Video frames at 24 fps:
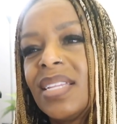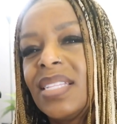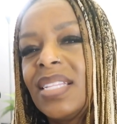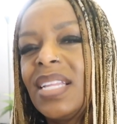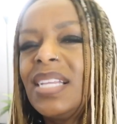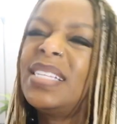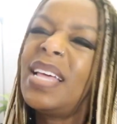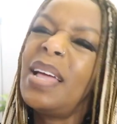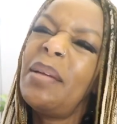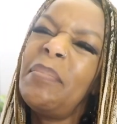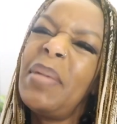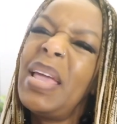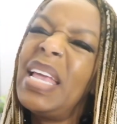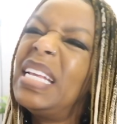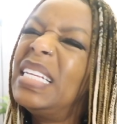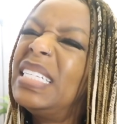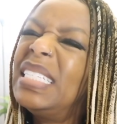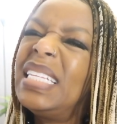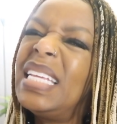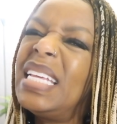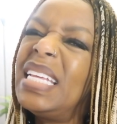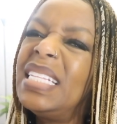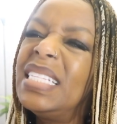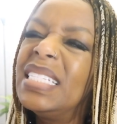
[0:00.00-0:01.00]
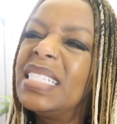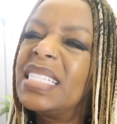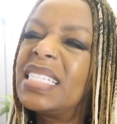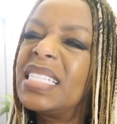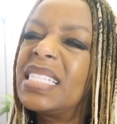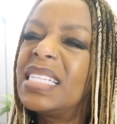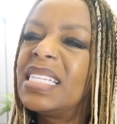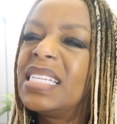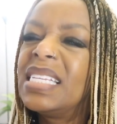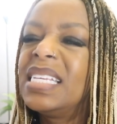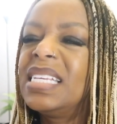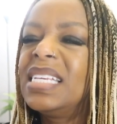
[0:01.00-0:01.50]
Does that make
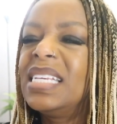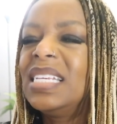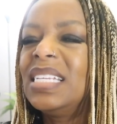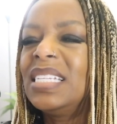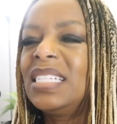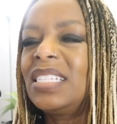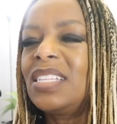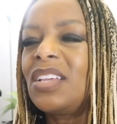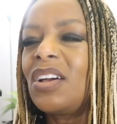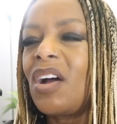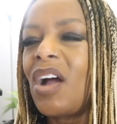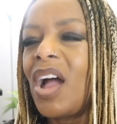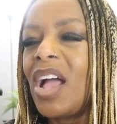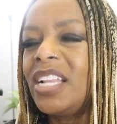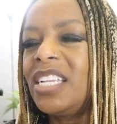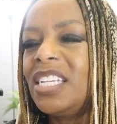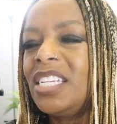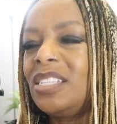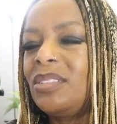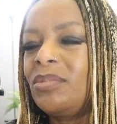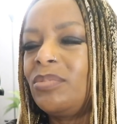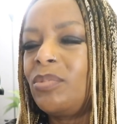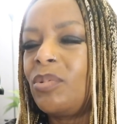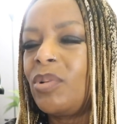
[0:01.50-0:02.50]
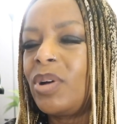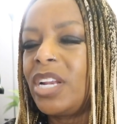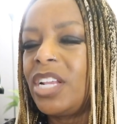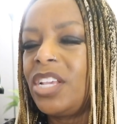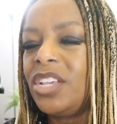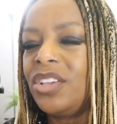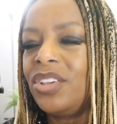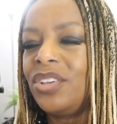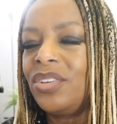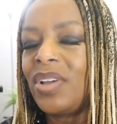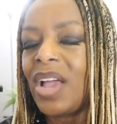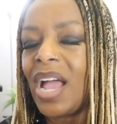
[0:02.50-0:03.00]
sense? So I just
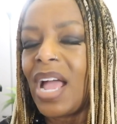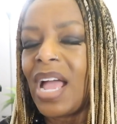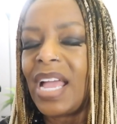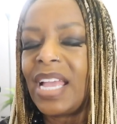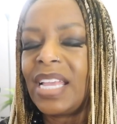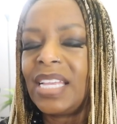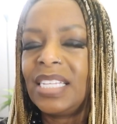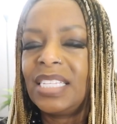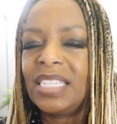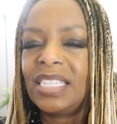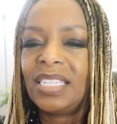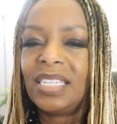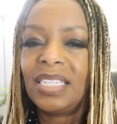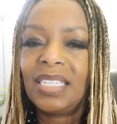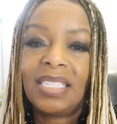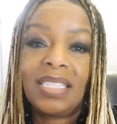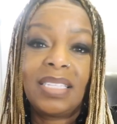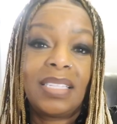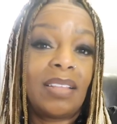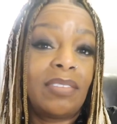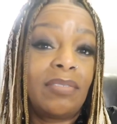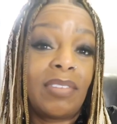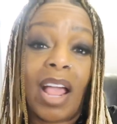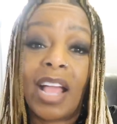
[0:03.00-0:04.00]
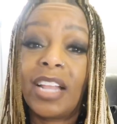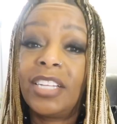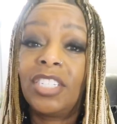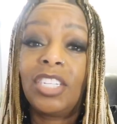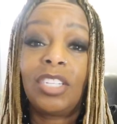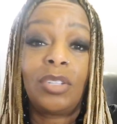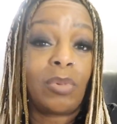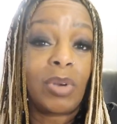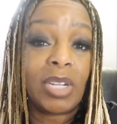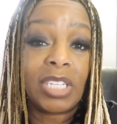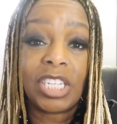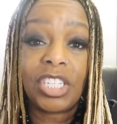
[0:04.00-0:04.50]
wanted you guys, just I
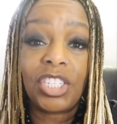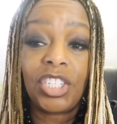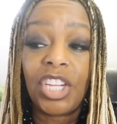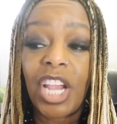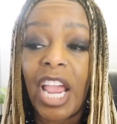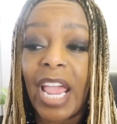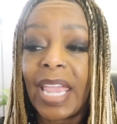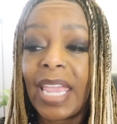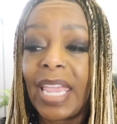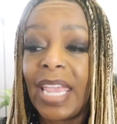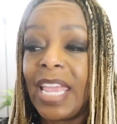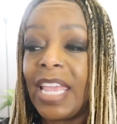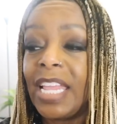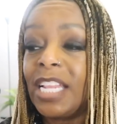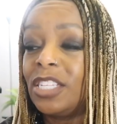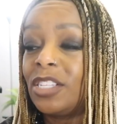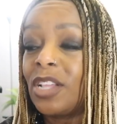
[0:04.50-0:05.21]
just wanted to check in.